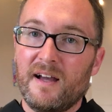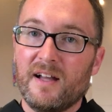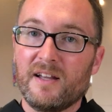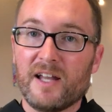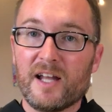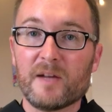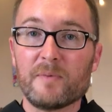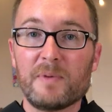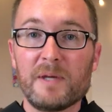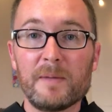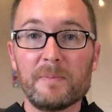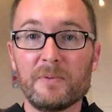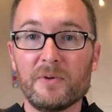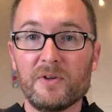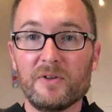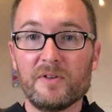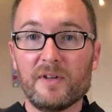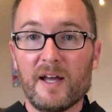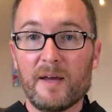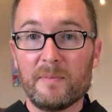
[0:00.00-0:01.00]
A lot of
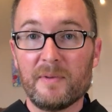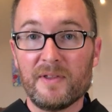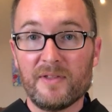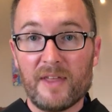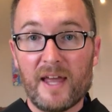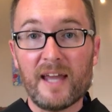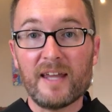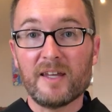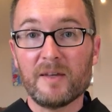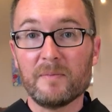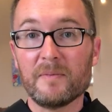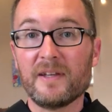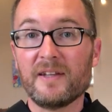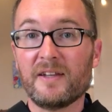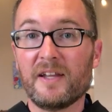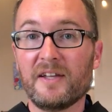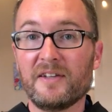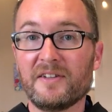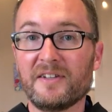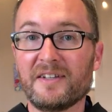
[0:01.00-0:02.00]
people have been thanking me
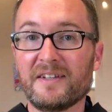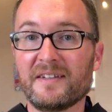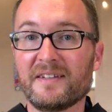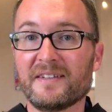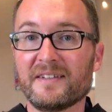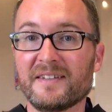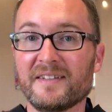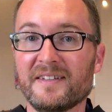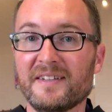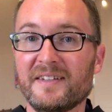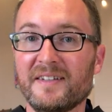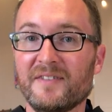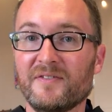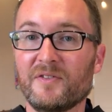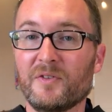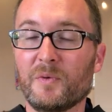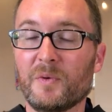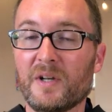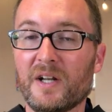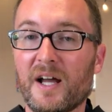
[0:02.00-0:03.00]
lately
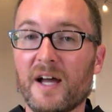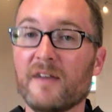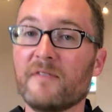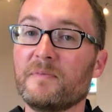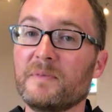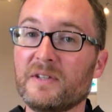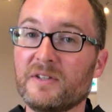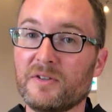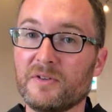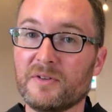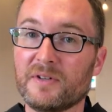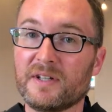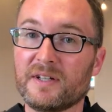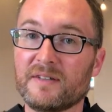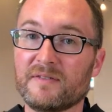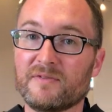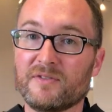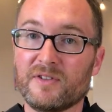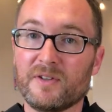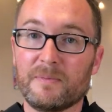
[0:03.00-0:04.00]
for what I've been
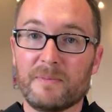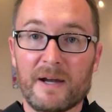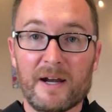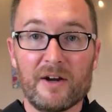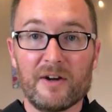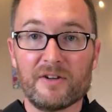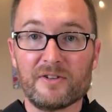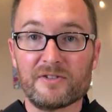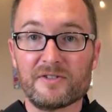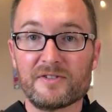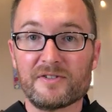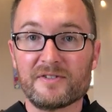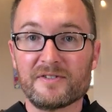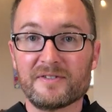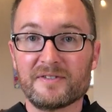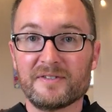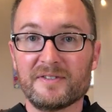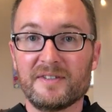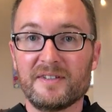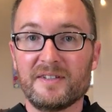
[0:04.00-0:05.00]
doing for the parish
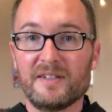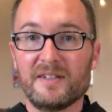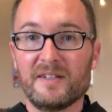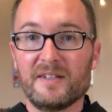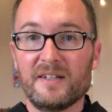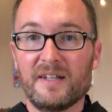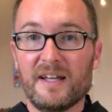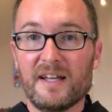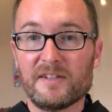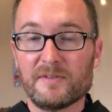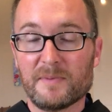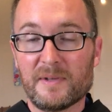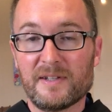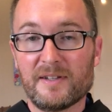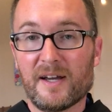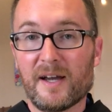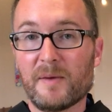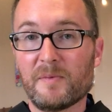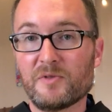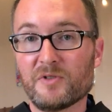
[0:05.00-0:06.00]
as my
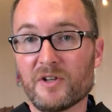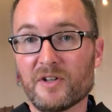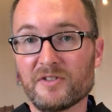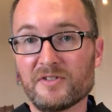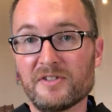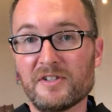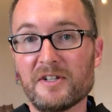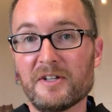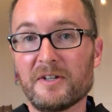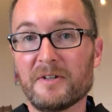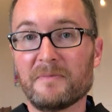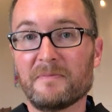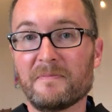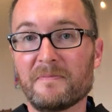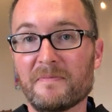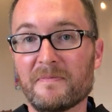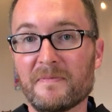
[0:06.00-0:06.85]
time draws near.